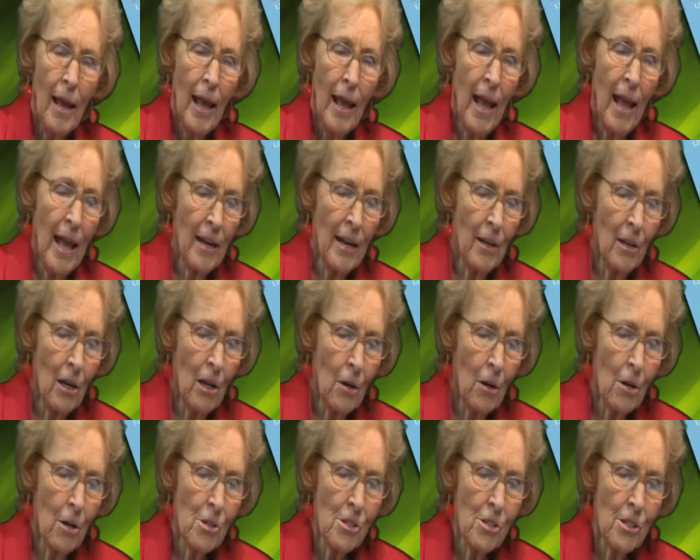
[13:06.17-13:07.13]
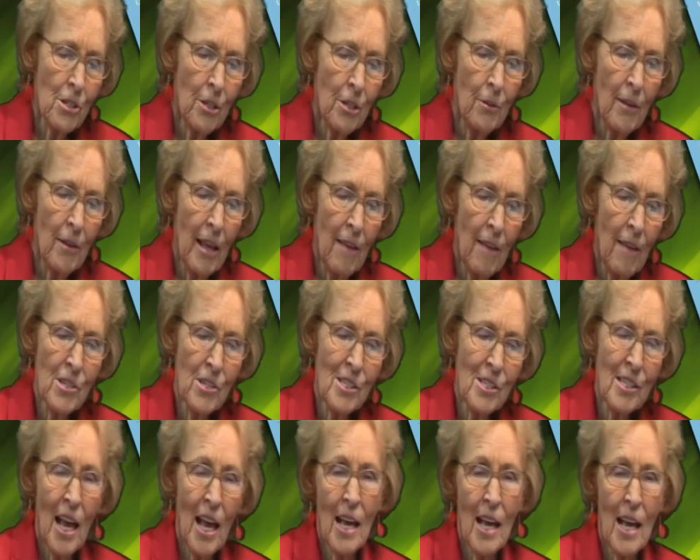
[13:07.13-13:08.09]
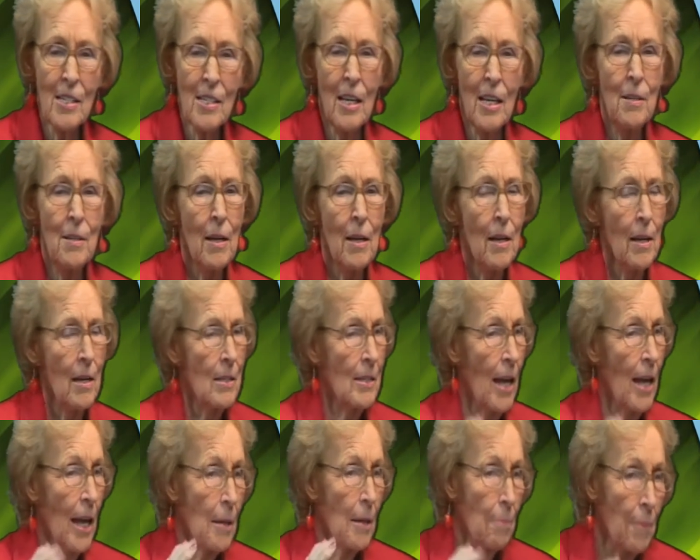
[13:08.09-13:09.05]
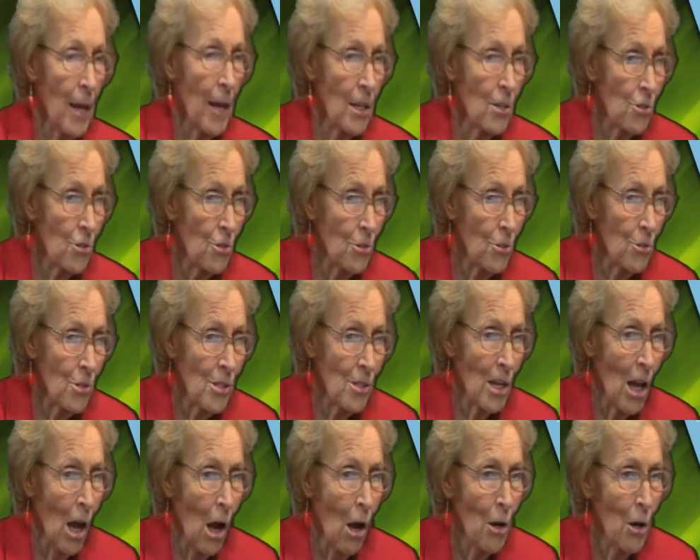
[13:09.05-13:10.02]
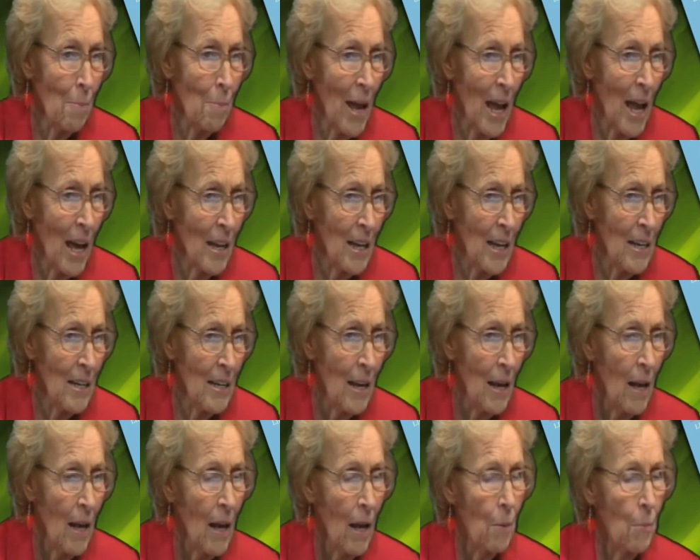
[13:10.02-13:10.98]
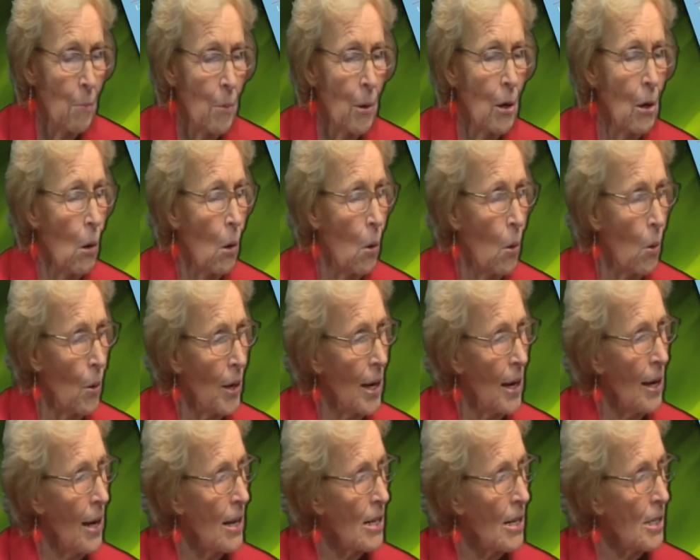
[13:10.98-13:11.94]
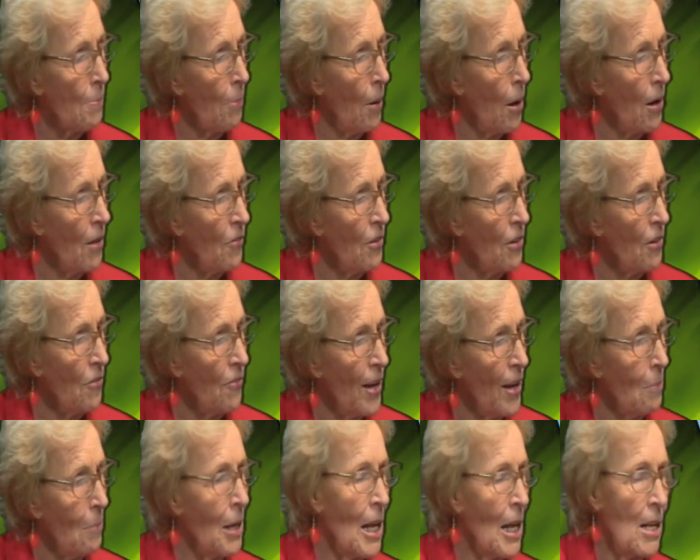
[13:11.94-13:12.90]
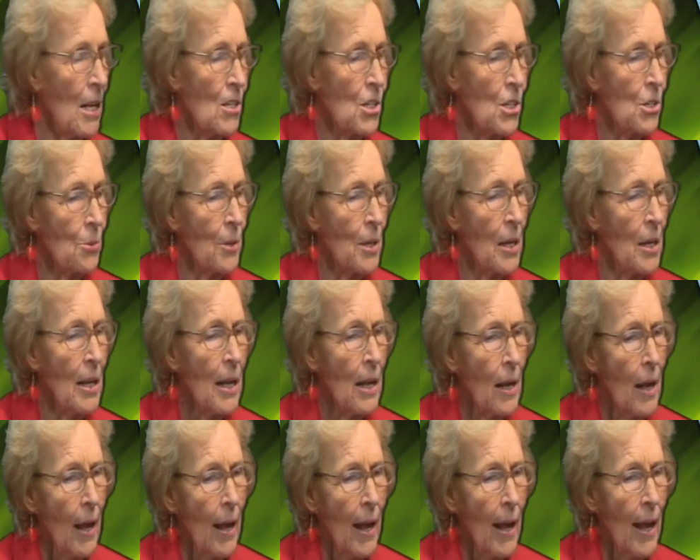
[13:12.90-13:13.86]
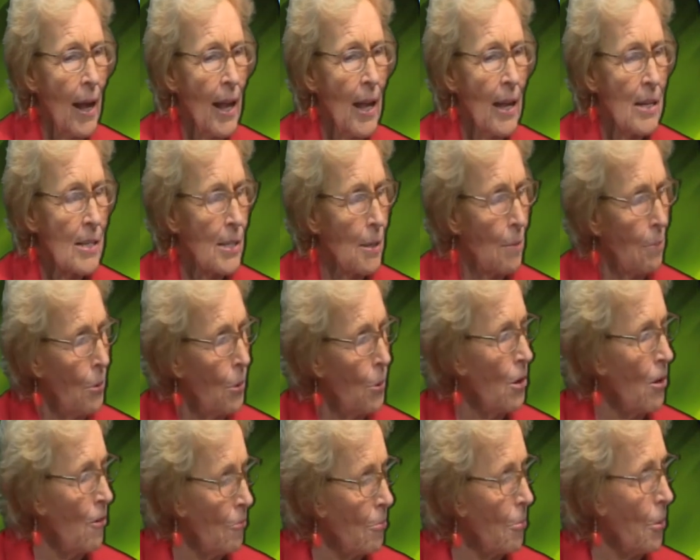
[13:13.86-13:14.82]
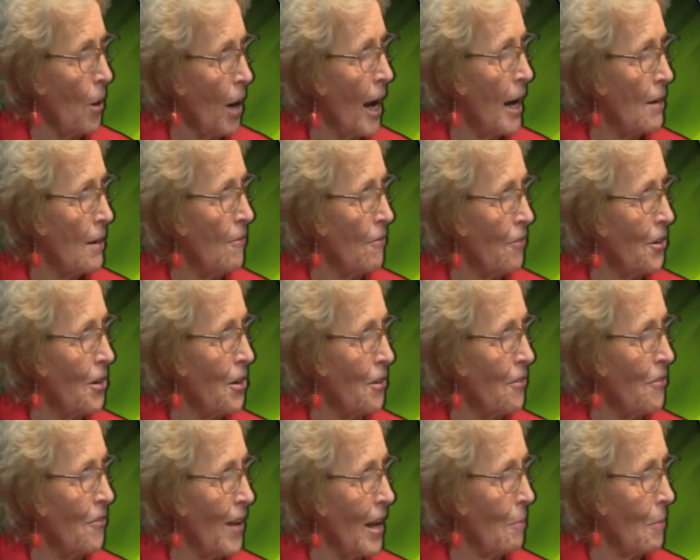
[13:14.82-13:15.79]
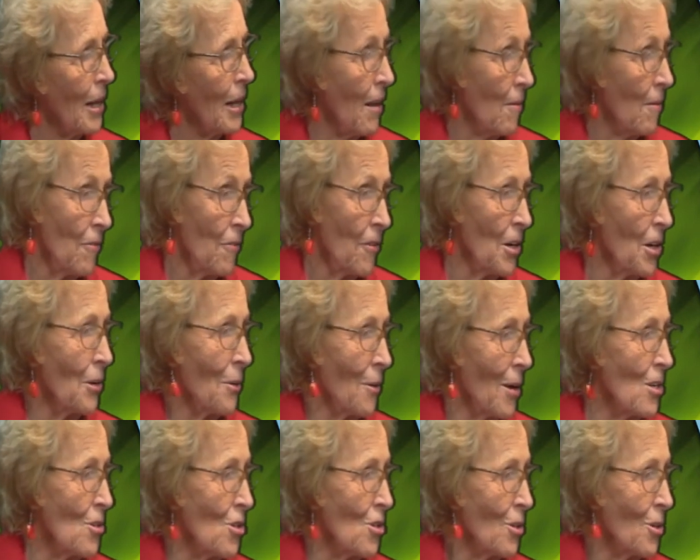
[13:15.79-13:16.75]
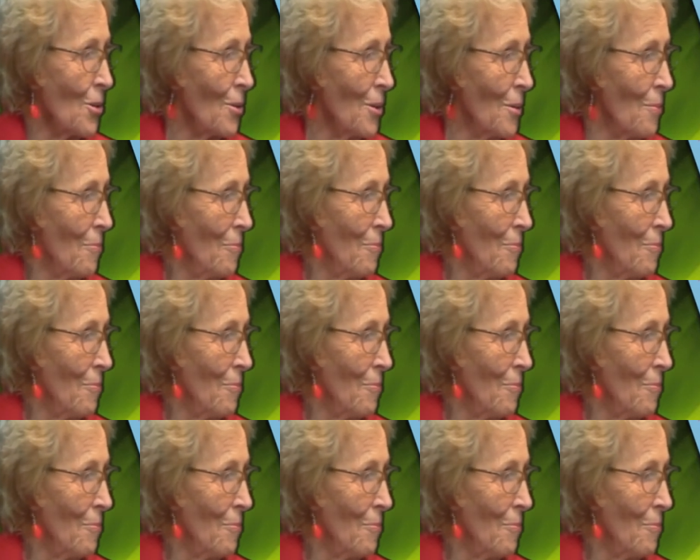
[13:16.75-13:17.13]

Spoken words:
And learn to emphasize it, take pictures, talk about it, record it as part of your family history. It is a point of pride for your family and for your grandchildren.